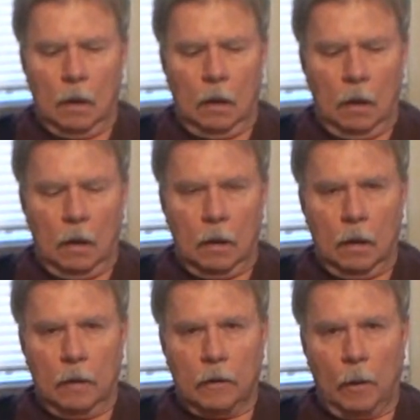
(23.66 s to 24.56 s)
And
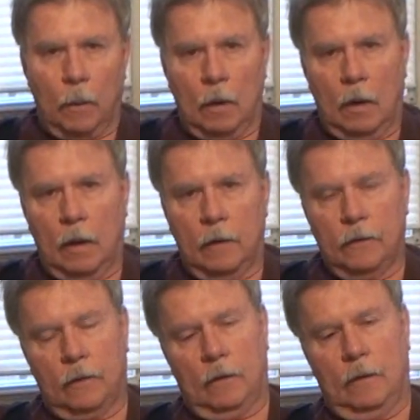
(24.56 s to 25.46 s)
as I
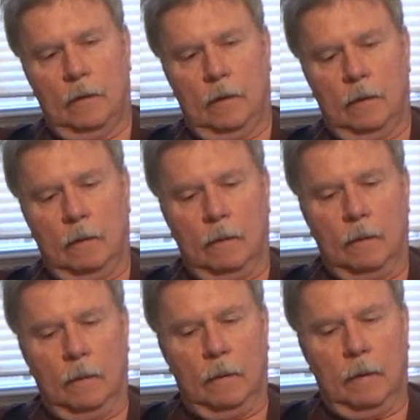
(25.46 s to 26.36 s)
realize,
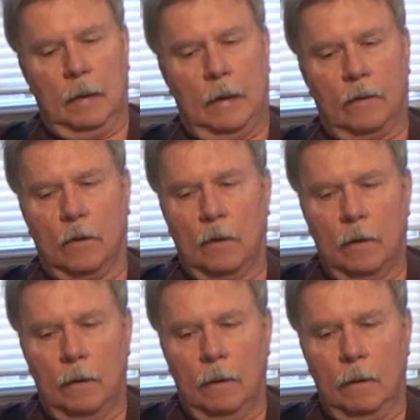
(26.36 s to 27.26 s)
it's a good